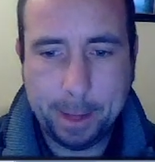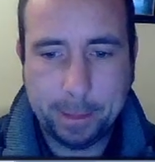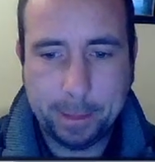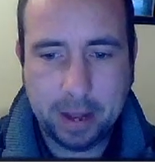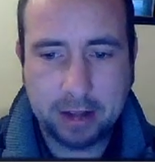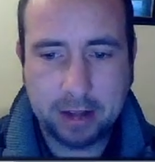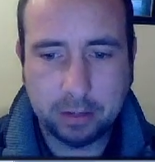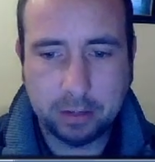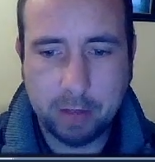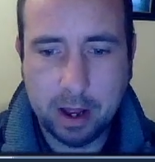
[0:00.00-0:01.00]
add them,
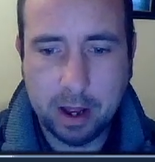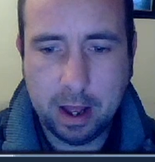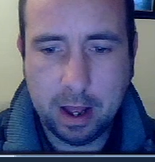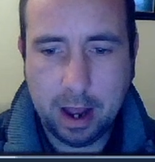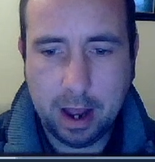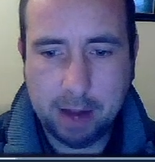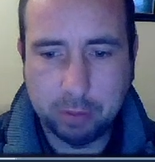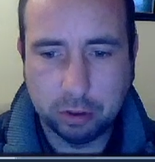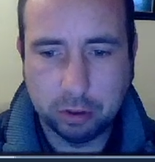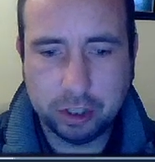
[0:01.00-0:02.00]
and
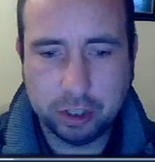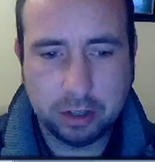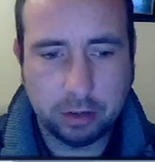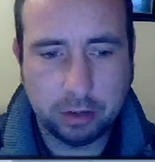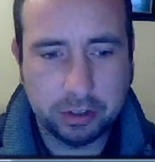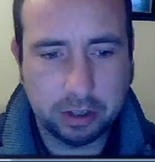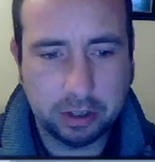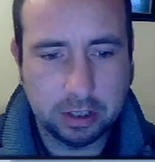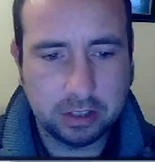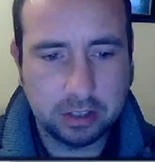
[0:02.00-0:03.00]
push the
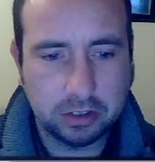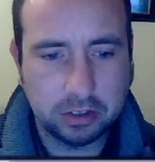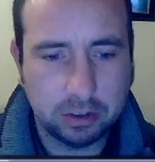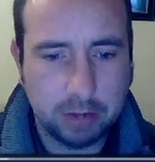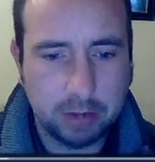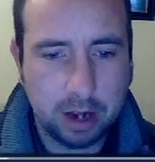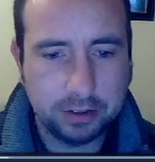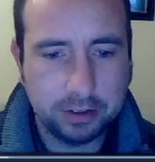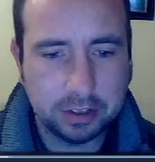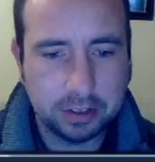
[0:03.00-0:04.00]
resulting sum onto
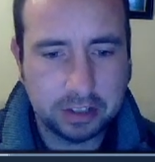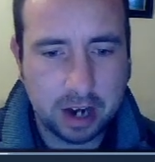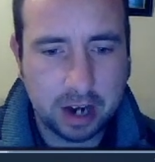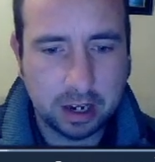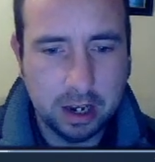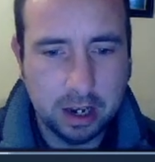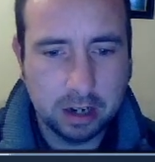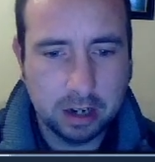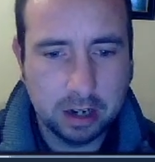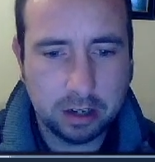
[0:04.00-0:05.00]
the stack.
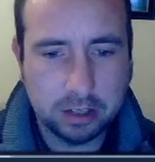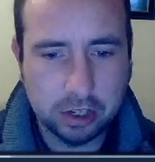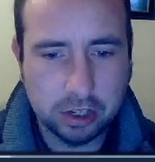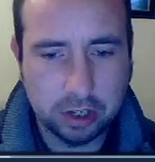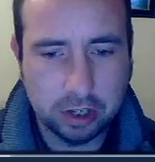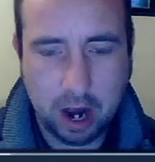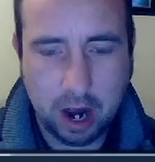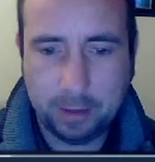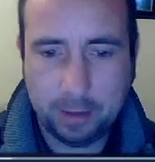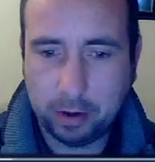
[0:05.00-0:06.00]
Conditional
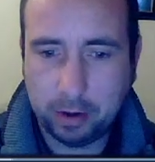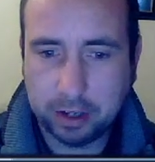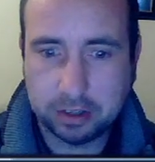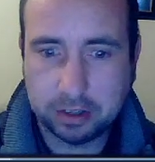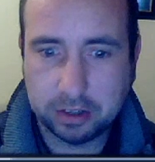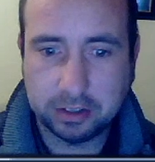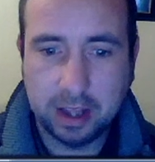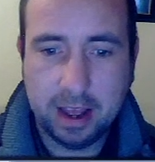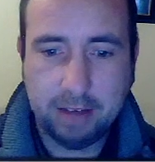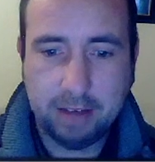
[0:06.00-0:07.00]
operators
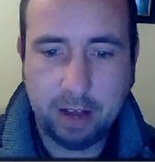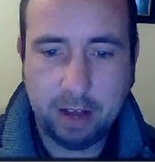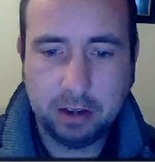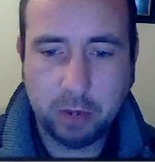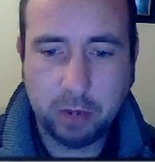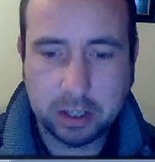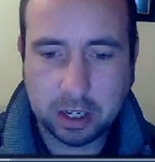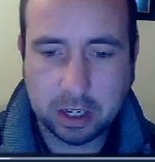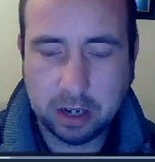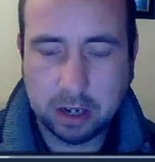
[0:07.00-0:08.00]
evaluate a
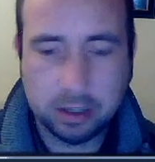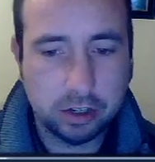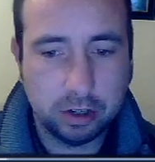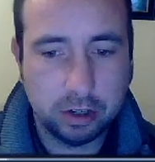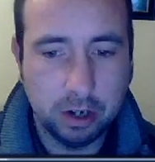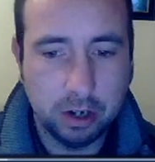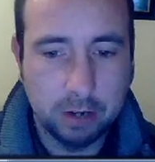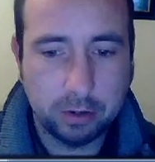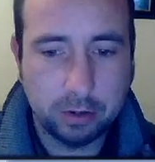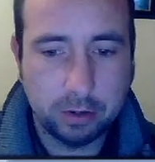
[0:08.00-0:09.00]
condition,
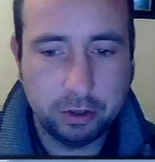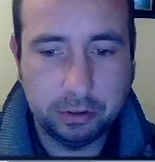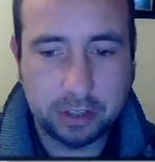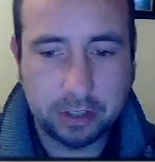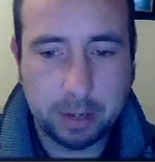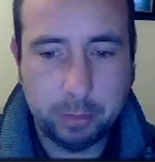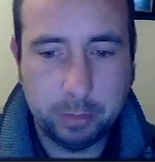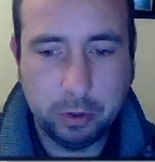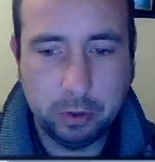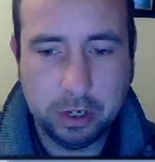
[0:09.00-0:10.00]
producing a
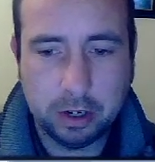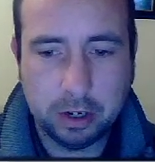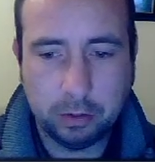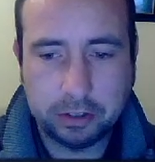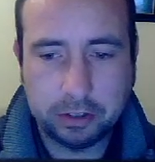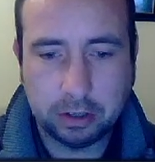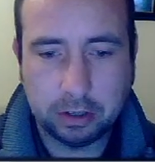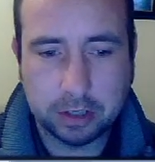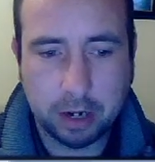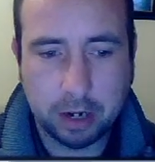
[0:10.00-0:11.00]
Boolean result
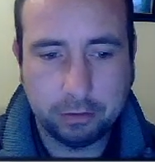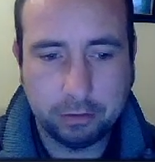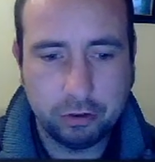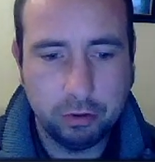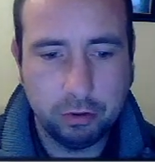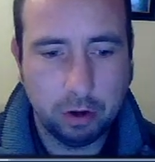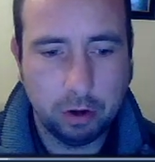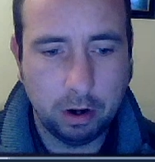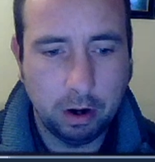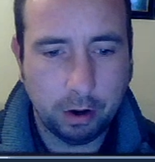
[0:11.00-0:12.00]
of true
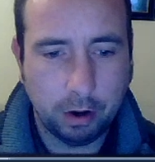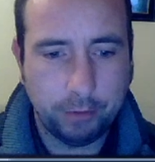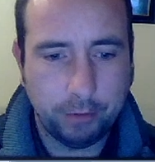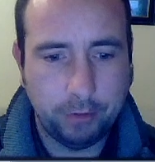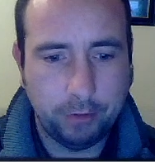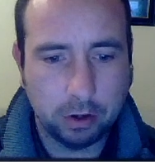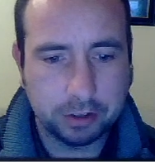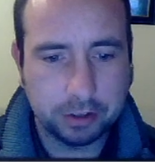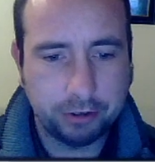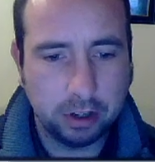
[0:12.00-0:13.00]
or false.
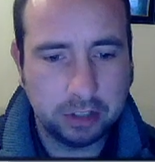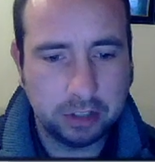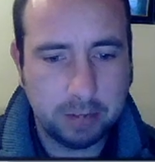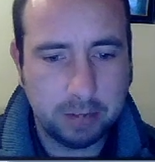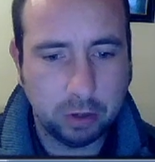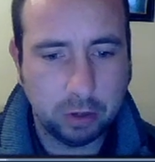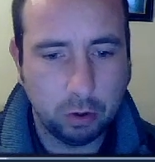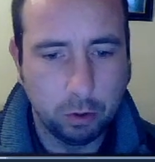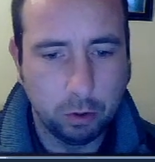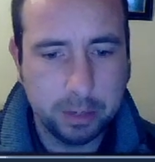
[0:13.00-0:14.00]
For example,
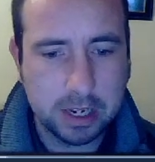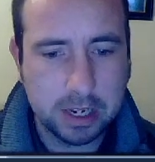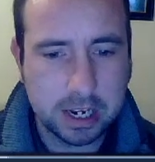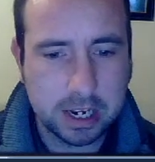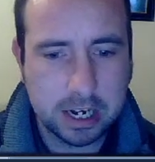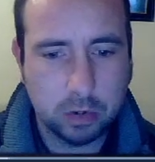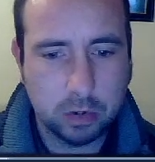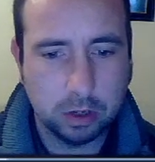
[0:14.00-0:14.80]
OP equal